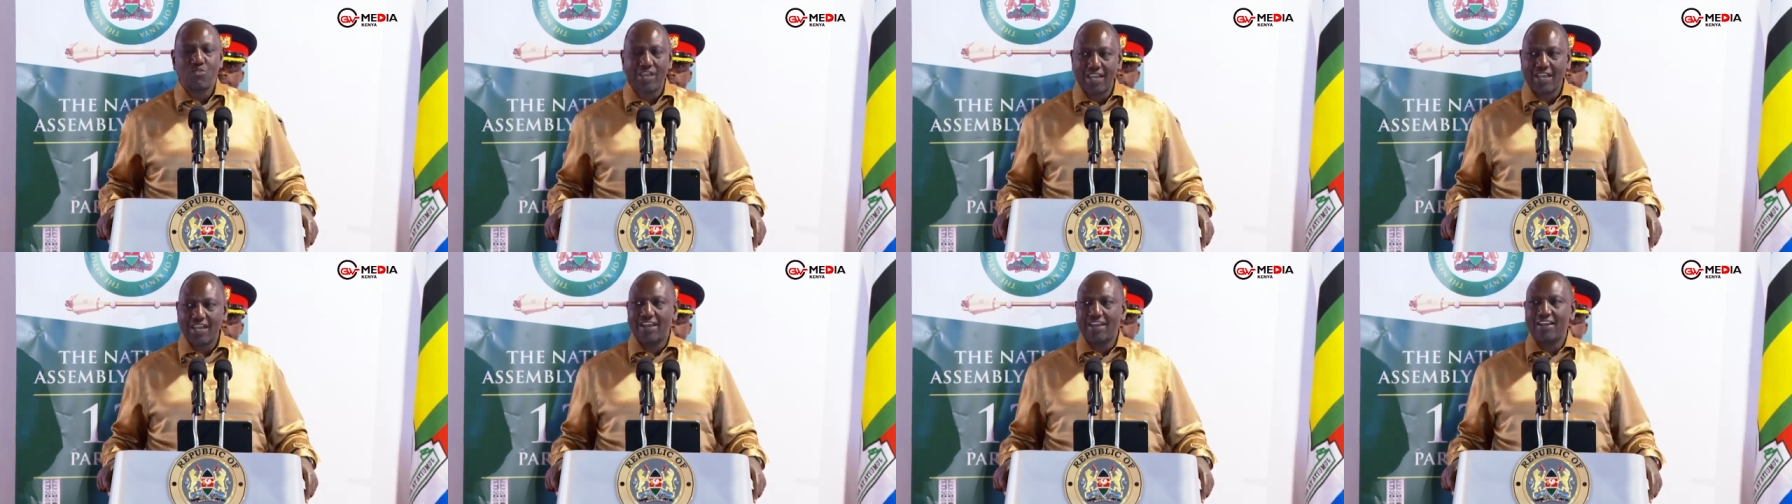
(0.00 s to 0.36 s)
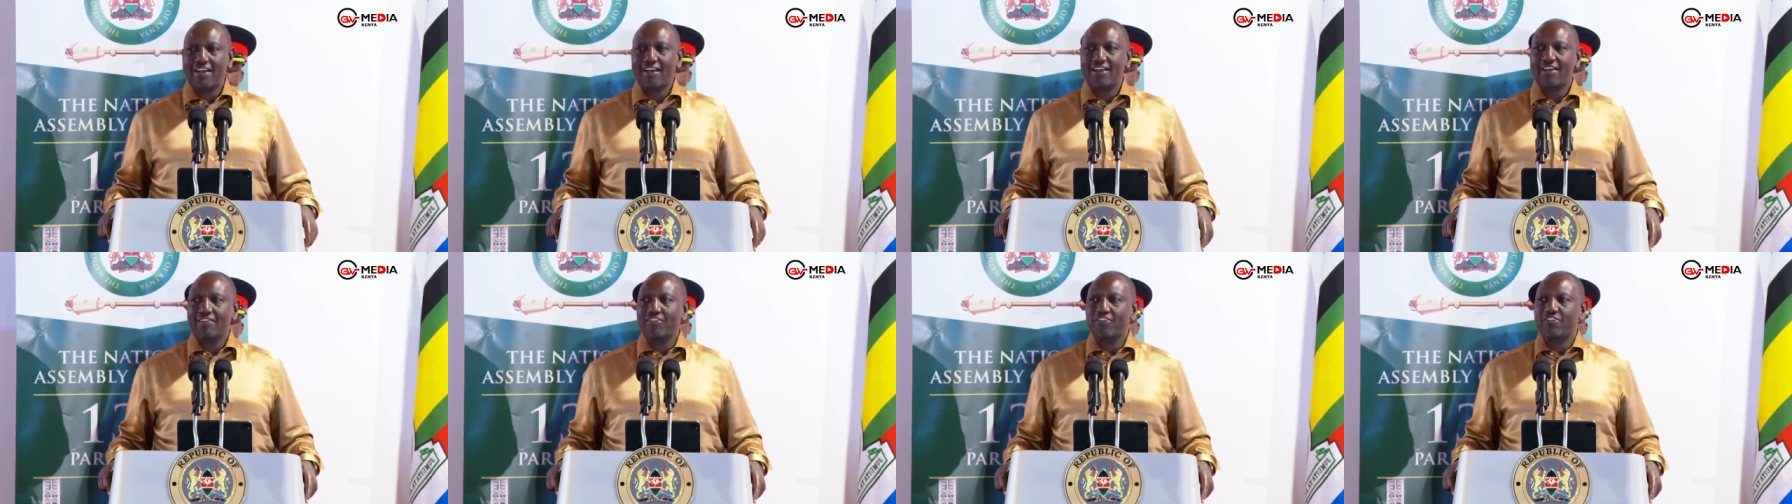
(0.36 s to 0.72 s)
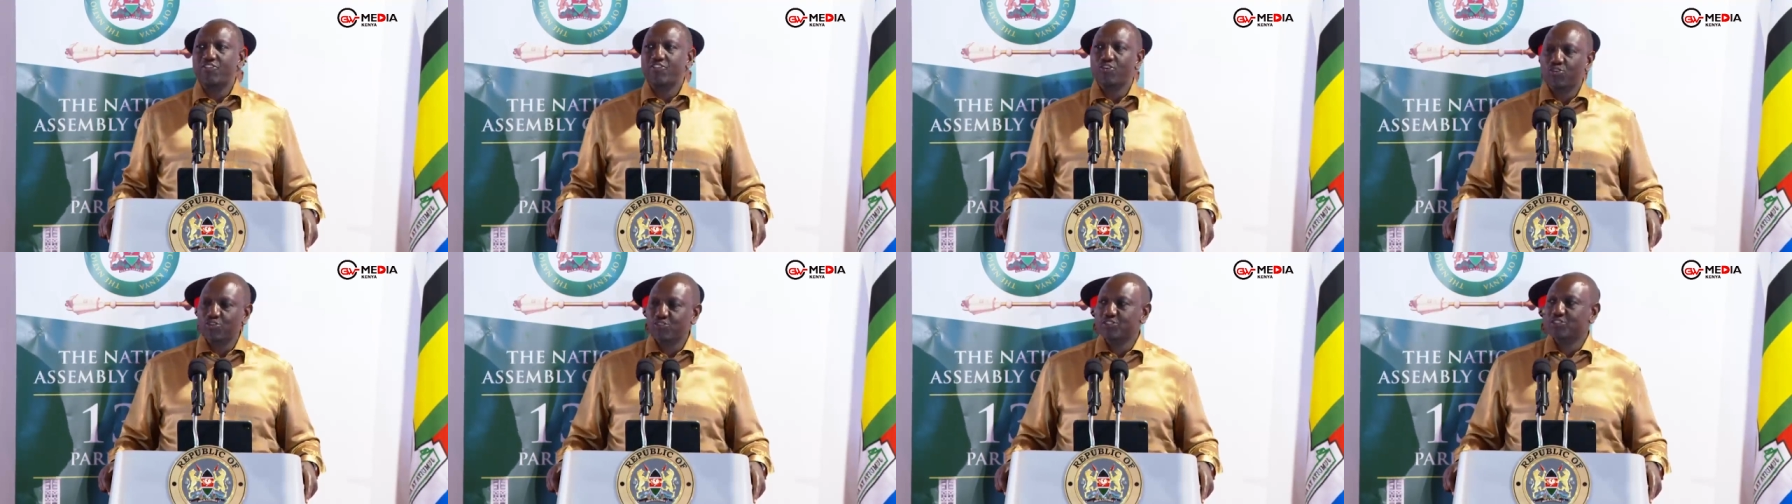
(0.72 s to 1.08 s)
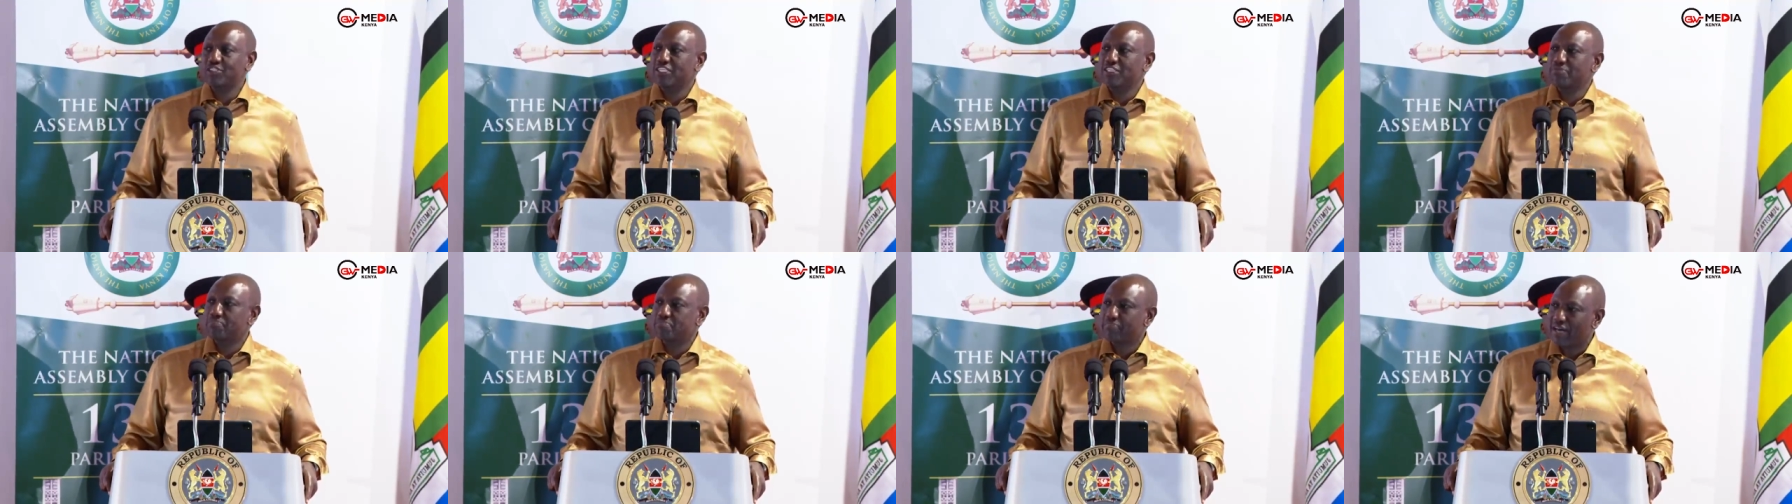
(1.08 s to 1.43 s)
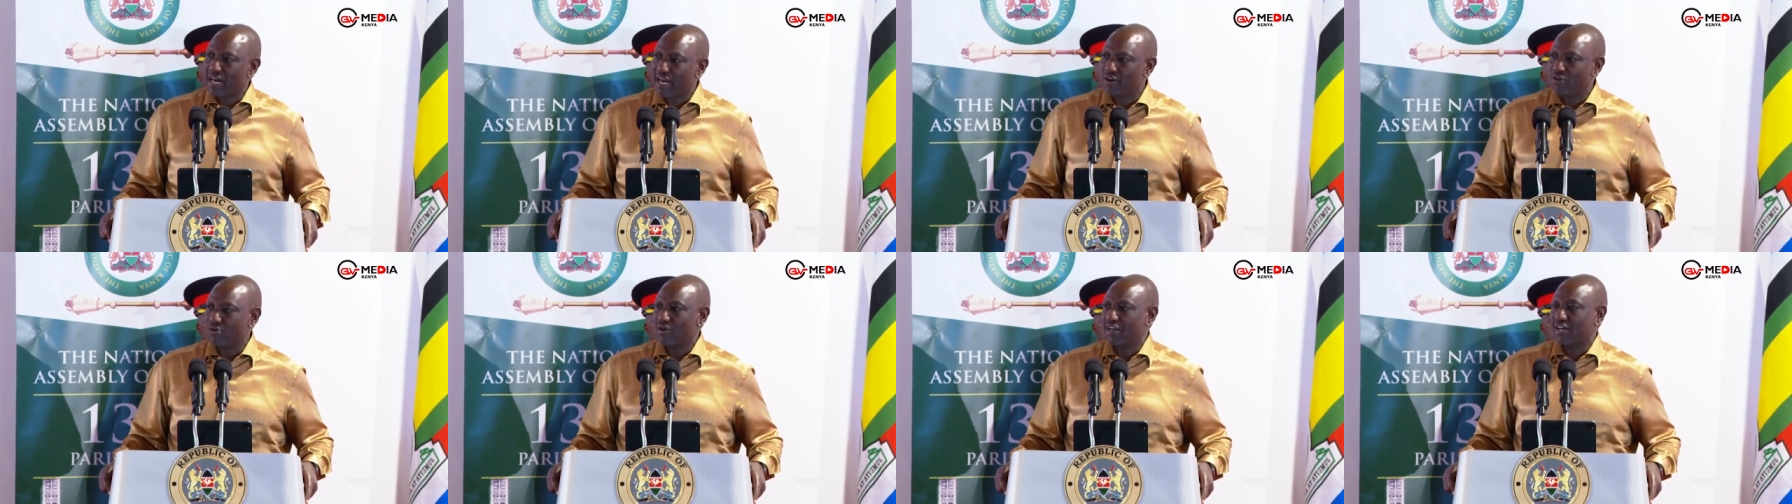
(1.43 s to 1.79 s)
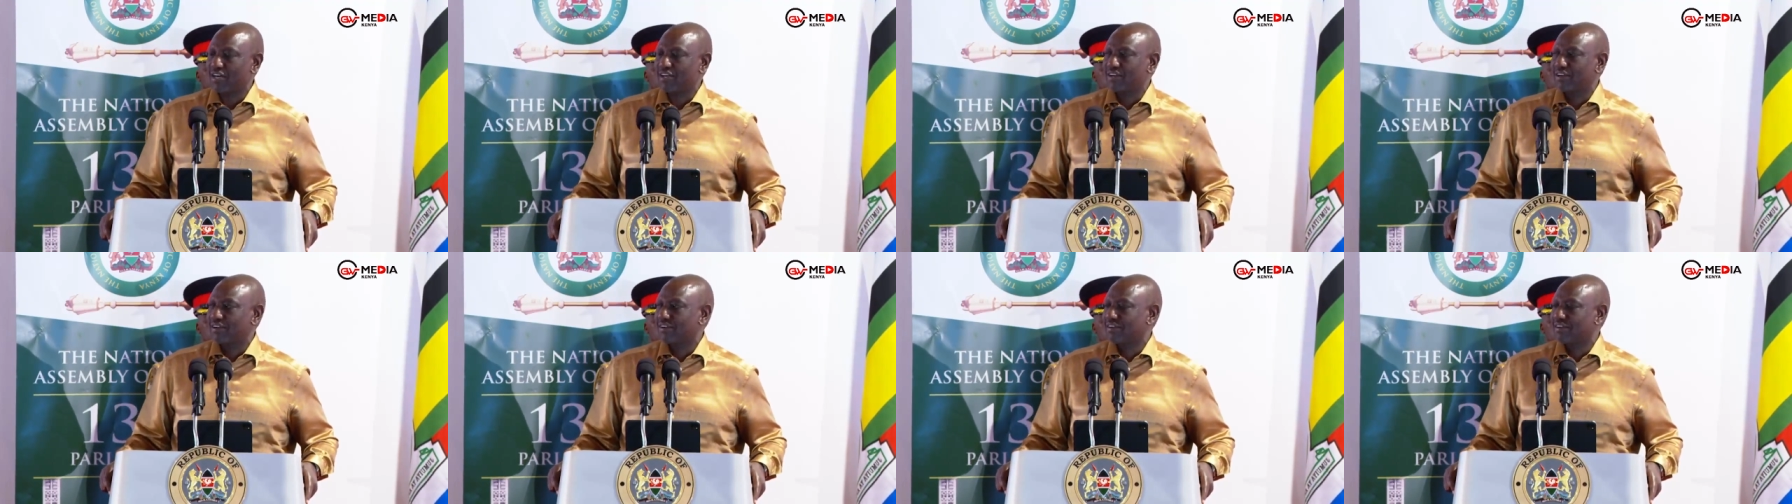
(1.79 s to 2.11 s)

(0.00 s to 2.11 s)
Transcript: where those in power